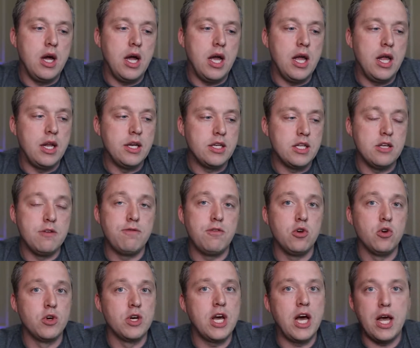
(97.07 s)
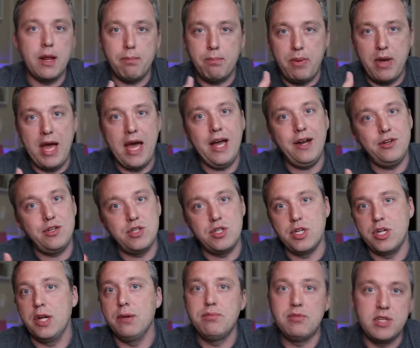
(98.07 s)
And if you're not
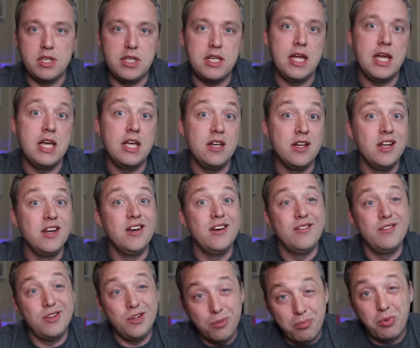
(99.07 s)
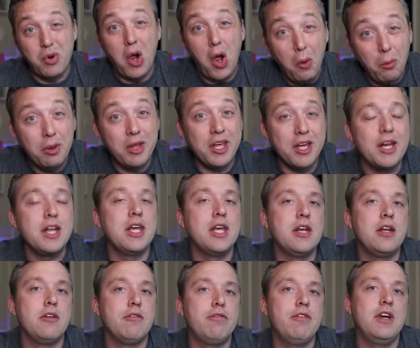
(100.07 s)
patched and up to date, you're probably going to
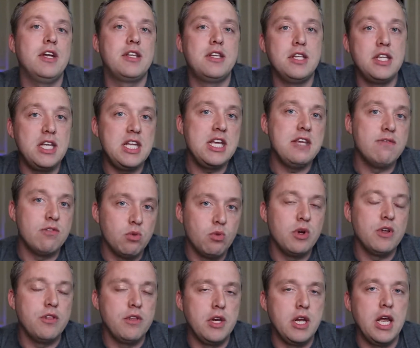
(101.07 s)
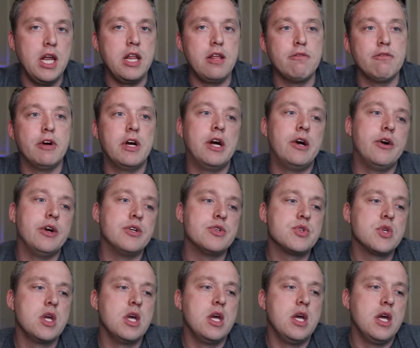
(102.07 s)
get infected even with an
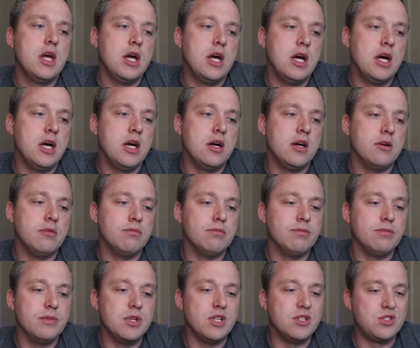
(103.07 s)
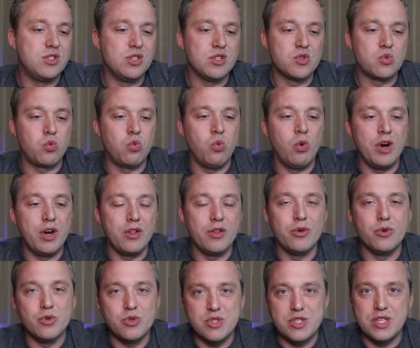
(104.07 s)
antivirus. It's just one of
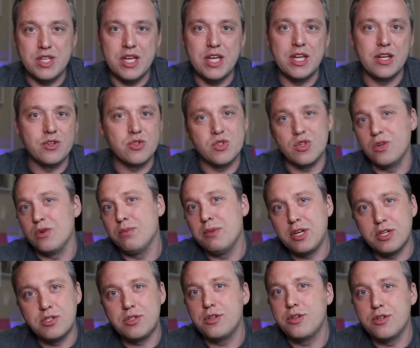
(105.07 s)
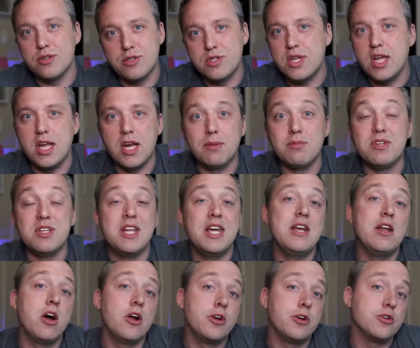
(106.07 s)
those things. So make sure you're staying up to
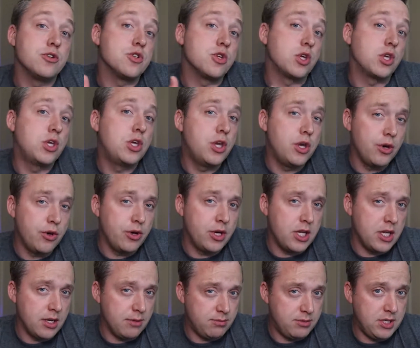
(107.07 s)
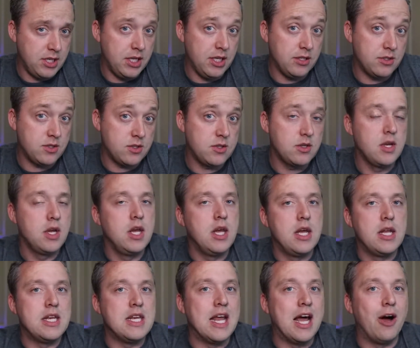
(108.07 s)
date on your security updates.
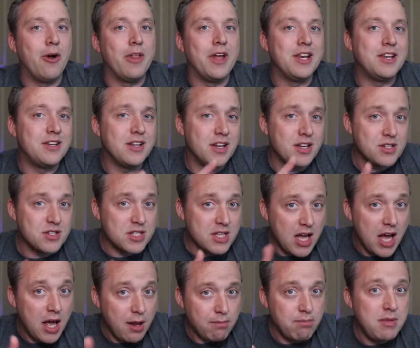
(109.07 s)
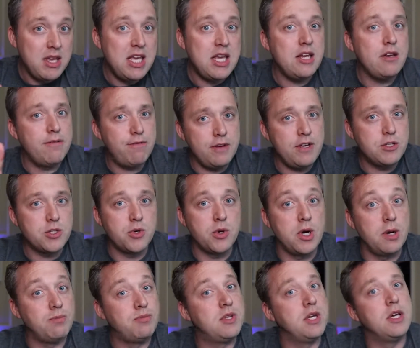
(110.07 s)
Now, that does not mean
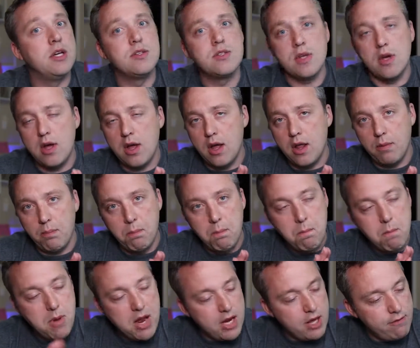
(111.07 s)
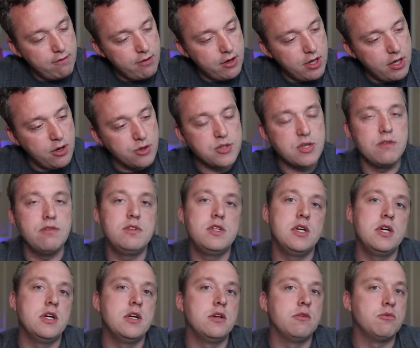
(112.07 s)
feature updates. Many videos I've
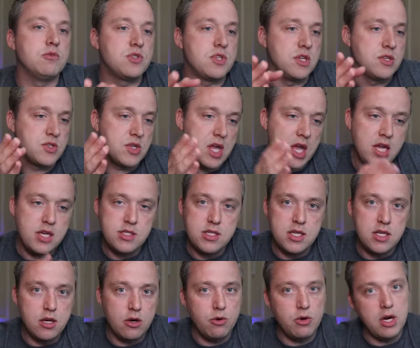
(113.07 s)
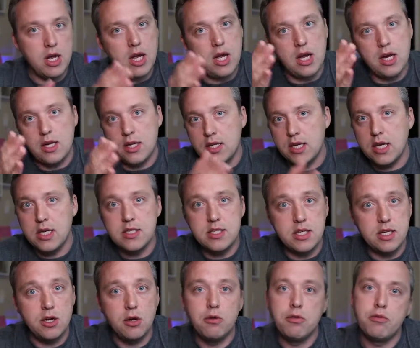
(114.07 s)
done says 1809 and
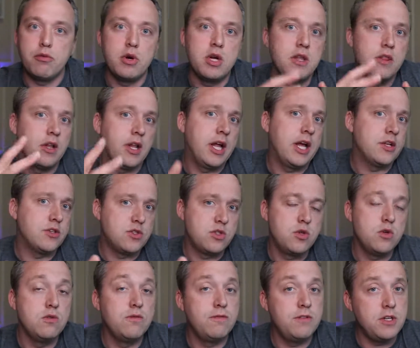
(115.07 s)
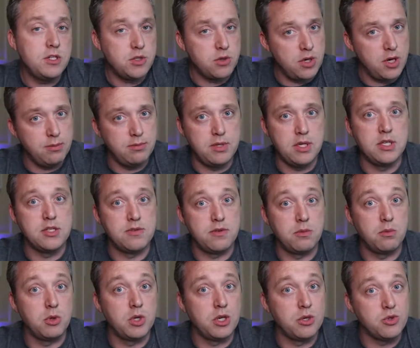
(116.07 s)
1903, the last two feature updates
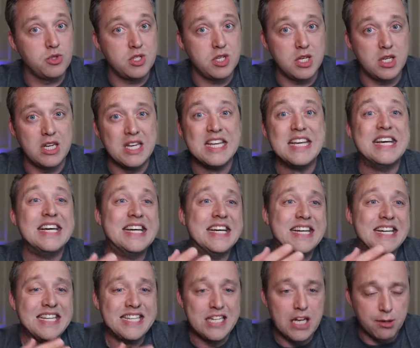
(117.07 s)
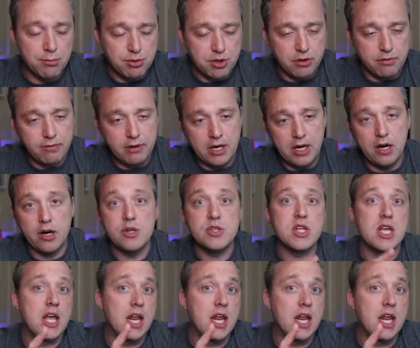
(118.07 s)
from Windows 10, dumpster fires.